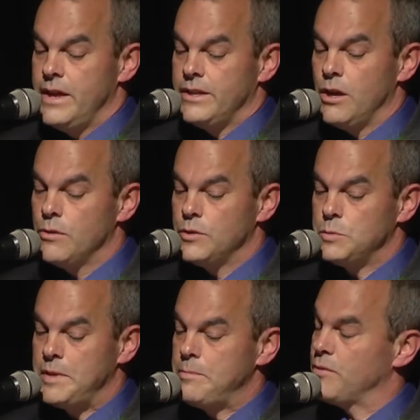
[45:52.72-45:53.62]
tell
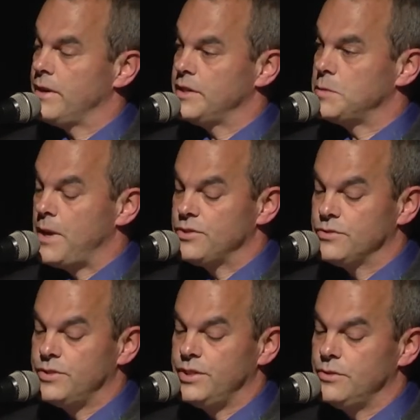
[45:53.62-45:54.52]
those people that are special
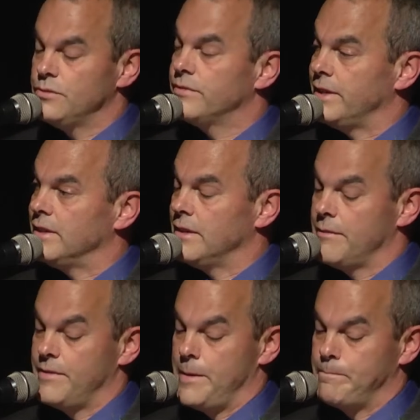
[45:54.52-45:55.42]
to you that you
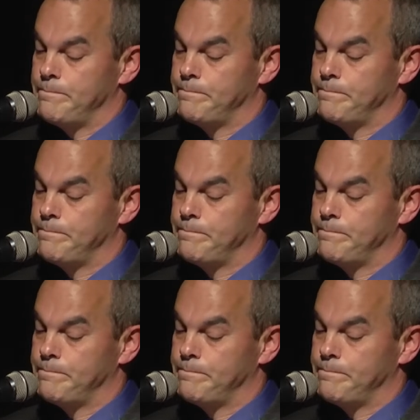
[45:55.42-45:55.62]
love them.